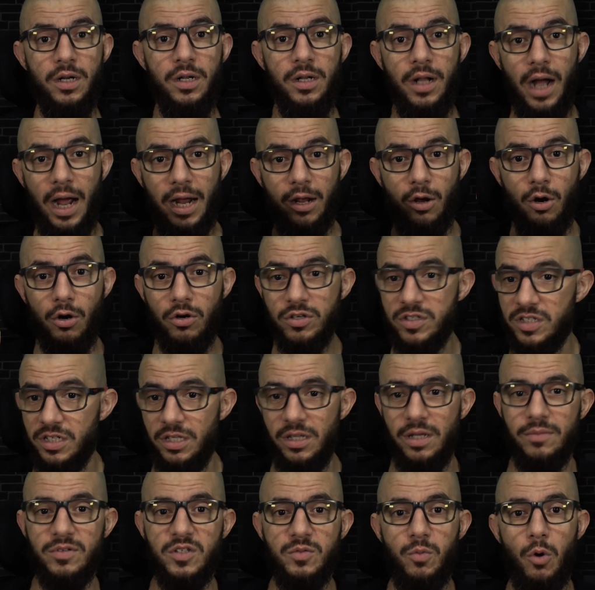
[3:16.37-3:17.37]
I go see
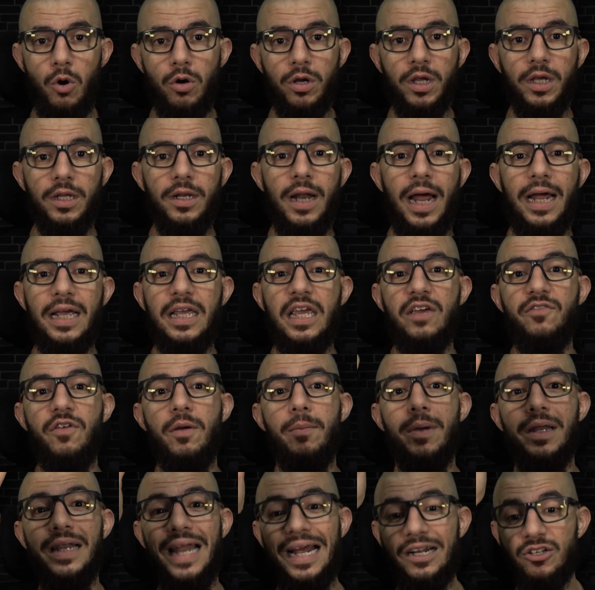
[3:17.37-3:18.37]
them smoking. I give
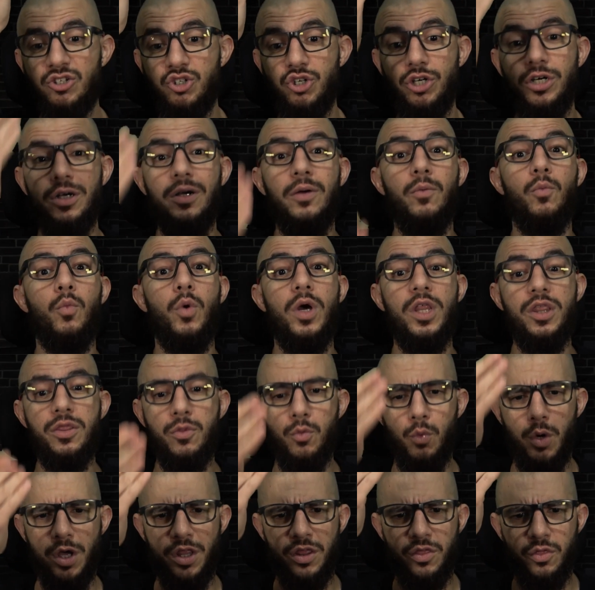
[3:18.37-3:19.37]
them a lecture with
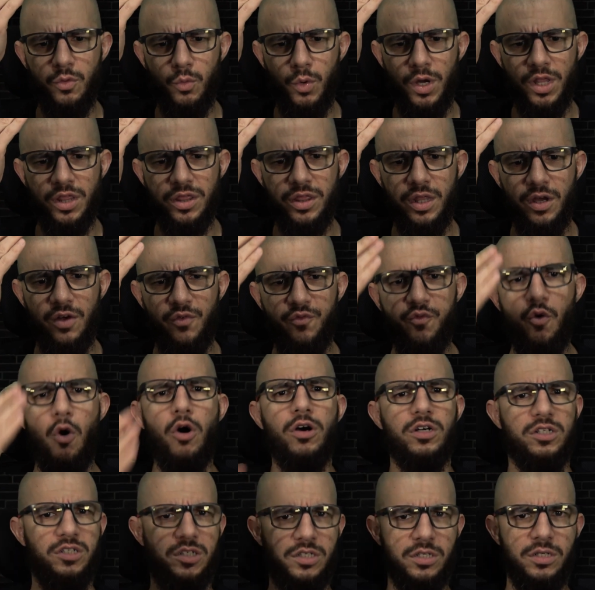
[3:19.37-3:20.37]
with with the
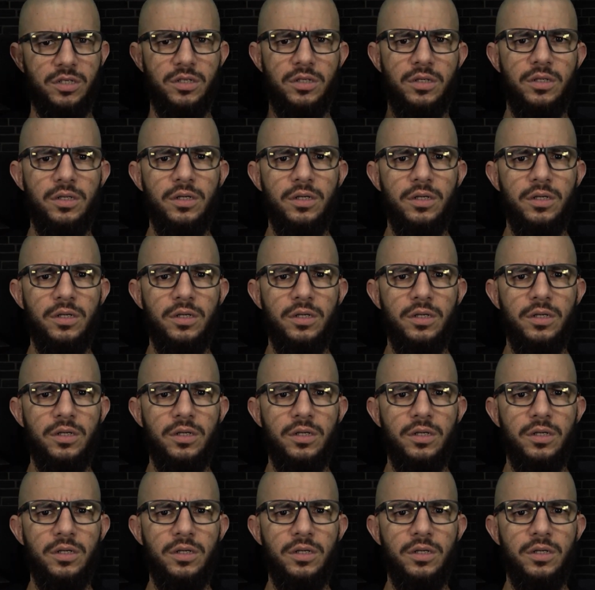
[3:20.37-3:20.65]
force.